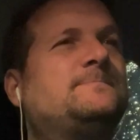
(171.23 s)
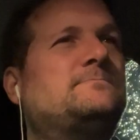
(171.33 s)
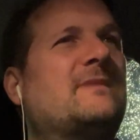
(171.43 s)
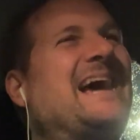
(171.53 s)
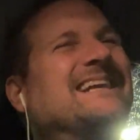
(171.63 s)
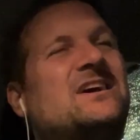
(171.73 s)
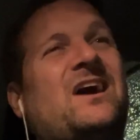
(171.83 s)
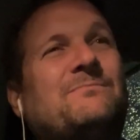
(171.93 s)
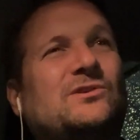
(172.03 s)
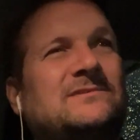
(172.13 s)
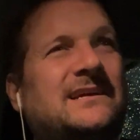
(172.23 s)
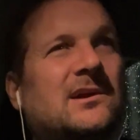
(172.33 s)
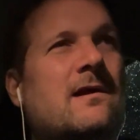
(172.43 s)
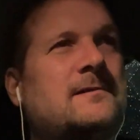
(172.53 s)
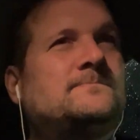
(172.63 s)
I had a combo
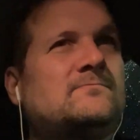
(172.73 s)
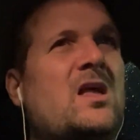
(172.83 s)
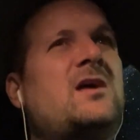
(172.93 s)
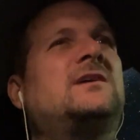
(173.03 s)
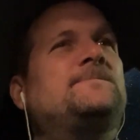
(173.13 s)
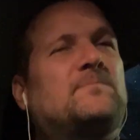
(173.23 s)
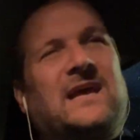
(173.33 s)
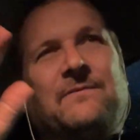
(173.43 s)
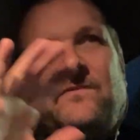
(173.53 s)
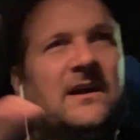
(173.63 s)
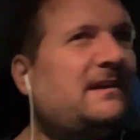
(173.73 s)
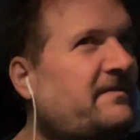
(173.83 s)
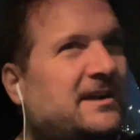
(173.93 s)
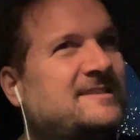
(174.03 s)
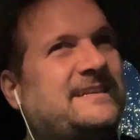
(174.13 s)
dinner. I'm very,
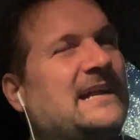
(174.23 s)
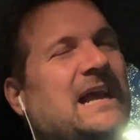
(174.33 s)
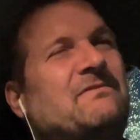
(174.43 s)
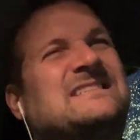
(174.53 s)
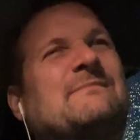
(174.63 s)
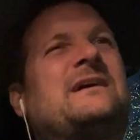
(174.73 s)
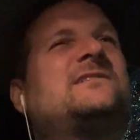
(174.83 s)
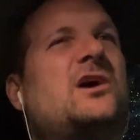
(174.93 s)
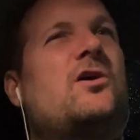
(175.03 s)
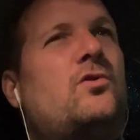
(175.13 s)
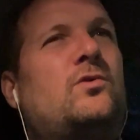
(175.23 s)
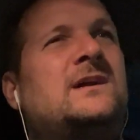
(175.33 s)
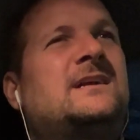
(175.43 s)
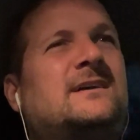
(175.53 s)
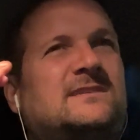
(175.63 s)
very stand. Every time I go
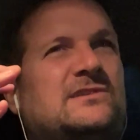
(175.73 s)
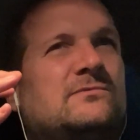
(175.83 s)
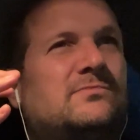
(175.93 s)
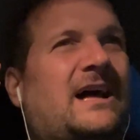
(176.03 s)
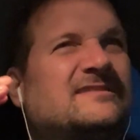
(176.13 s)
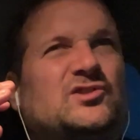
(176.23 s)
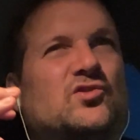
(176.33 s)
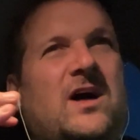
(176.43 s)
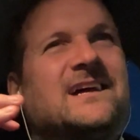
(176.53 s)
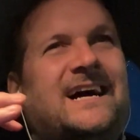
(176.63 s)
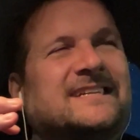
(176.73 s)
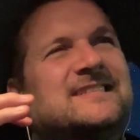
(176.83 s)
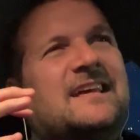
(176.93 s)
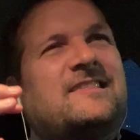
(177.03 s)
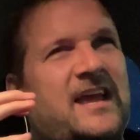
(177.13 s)
to Las Trancas,
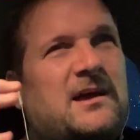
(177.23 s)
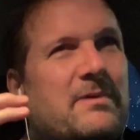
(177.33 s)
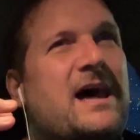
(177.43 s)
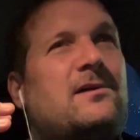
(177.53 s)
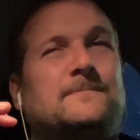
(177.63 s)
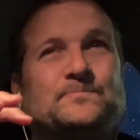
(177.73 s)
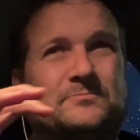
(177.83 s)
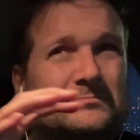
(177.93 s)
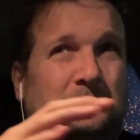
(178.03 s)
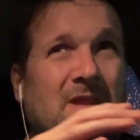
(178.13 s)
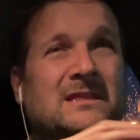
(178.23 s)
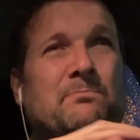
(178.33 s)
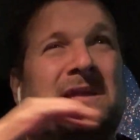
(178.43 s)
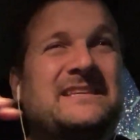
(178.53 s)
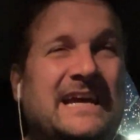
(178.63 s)
I think about the
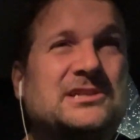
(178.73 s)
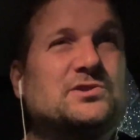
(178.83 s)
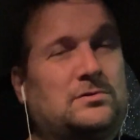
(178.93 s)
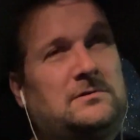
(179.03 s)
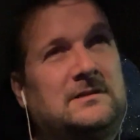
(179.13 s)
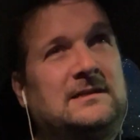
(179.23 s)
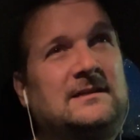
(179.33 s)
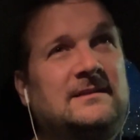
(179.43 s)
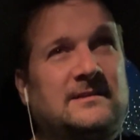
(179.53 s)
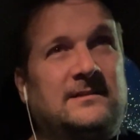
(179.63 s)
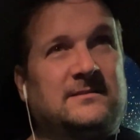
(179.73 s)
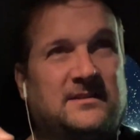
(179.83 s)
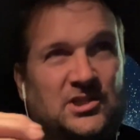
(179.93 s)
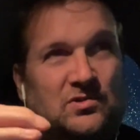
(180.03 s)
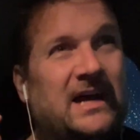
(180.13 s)
potential to
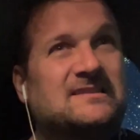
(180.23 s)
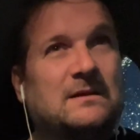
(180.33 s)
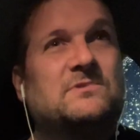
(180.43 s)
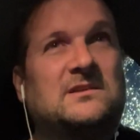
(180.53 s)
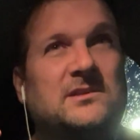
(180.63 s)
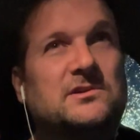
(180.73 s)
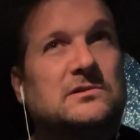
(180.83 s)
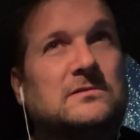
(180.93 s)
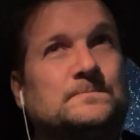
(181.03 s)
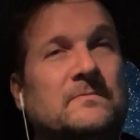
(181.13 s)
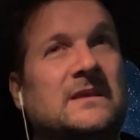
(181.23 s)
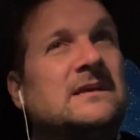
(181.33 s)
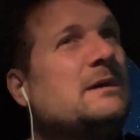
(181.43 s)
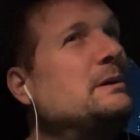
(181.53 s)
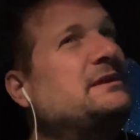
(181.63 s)
try something new.
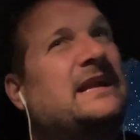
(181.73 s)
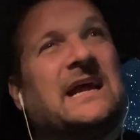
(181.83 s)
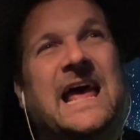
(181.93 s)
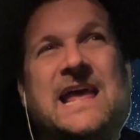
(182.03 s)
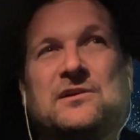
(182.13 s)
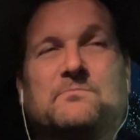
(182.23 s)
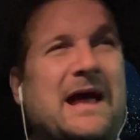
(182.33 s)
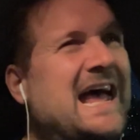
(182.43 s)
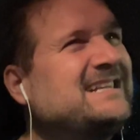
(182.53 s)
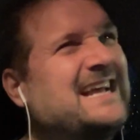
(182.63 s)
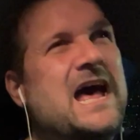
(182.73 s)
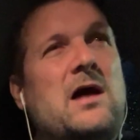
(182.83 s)
But then I anchor back down